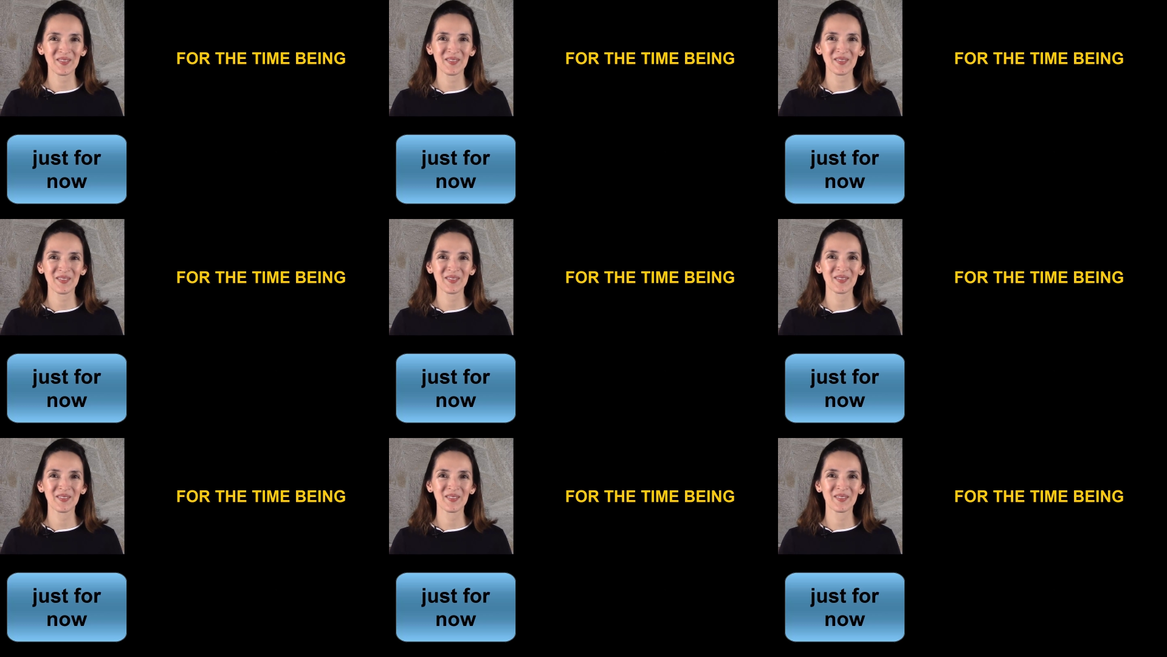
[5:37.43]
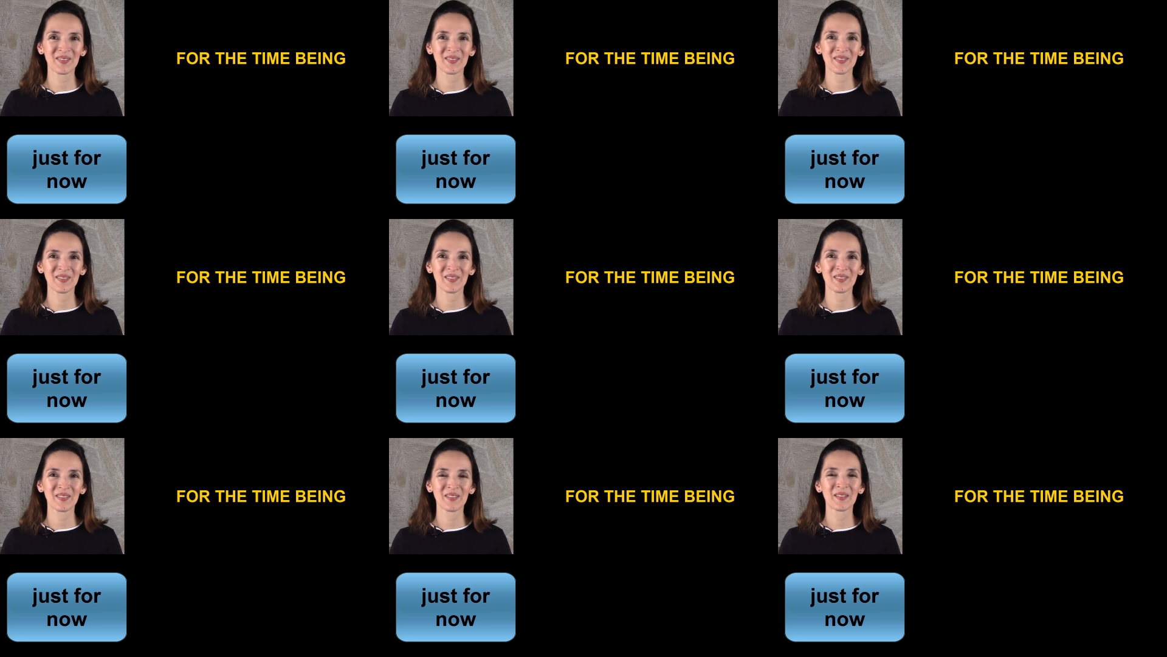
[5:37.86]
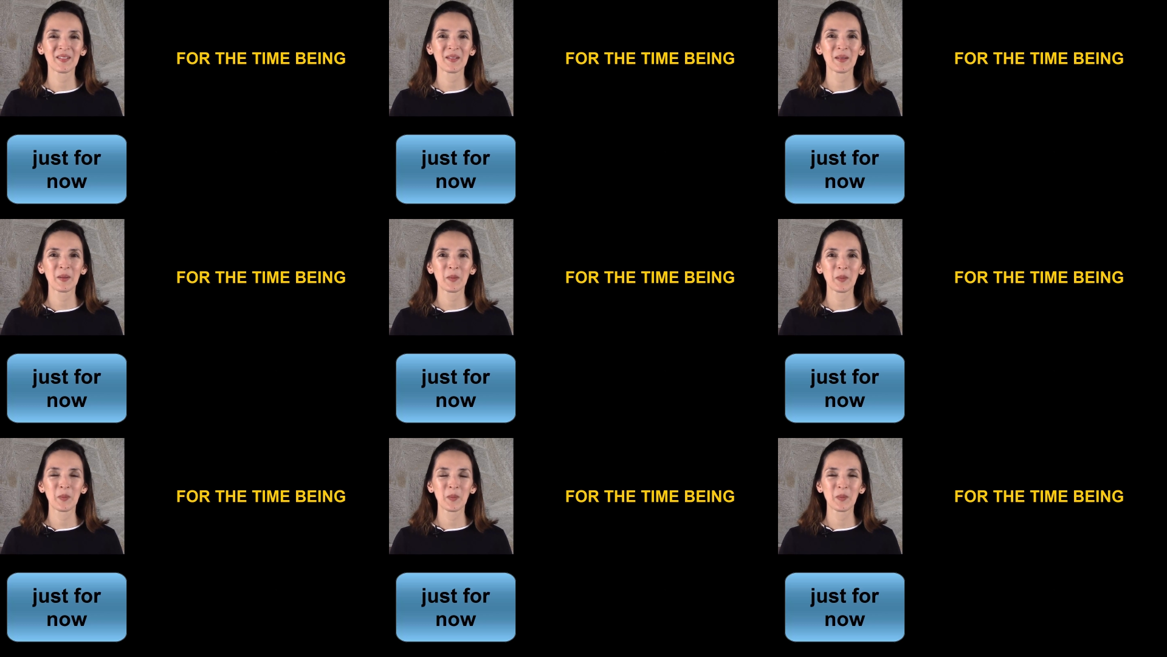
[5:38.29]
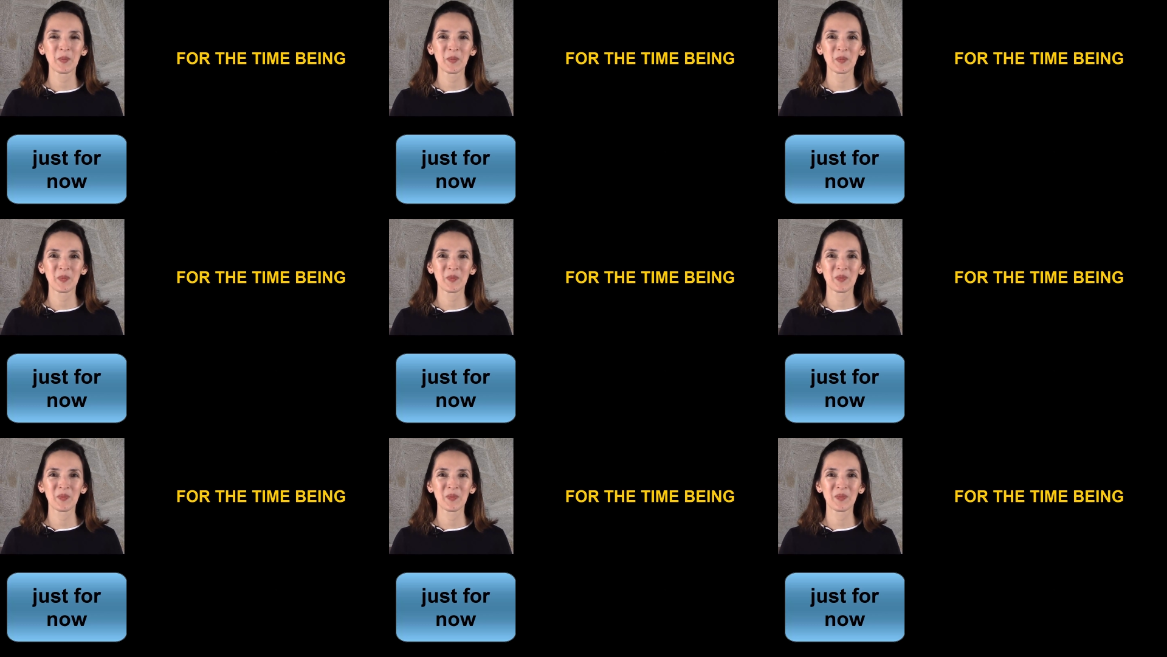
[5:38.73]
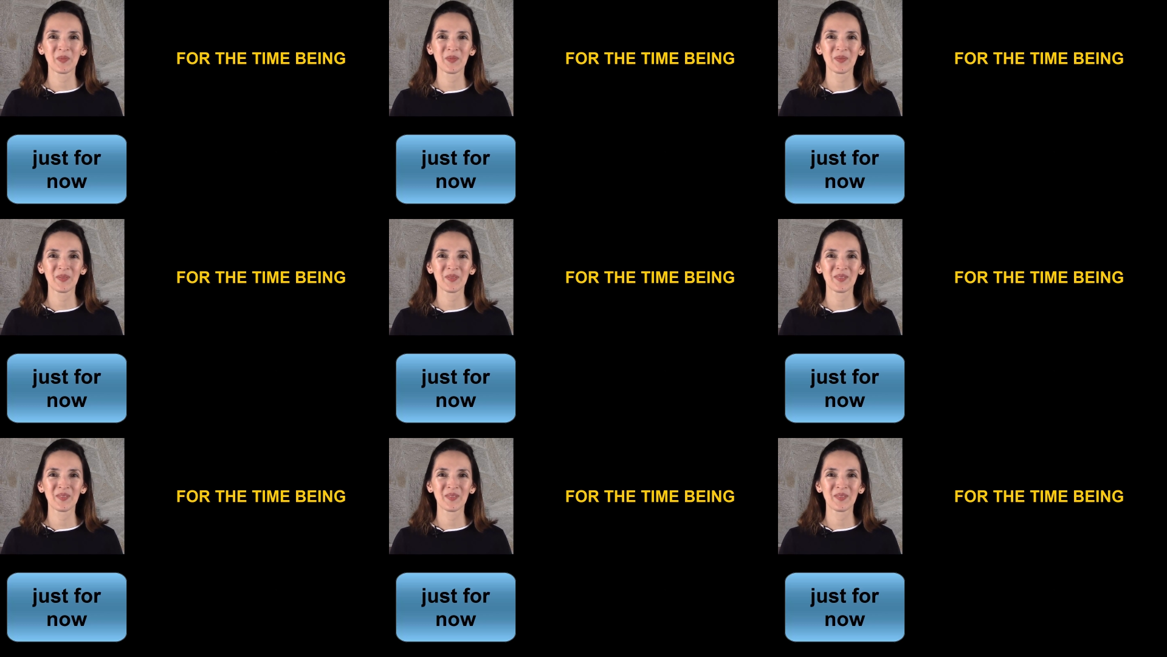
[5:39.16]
Nobody speaks.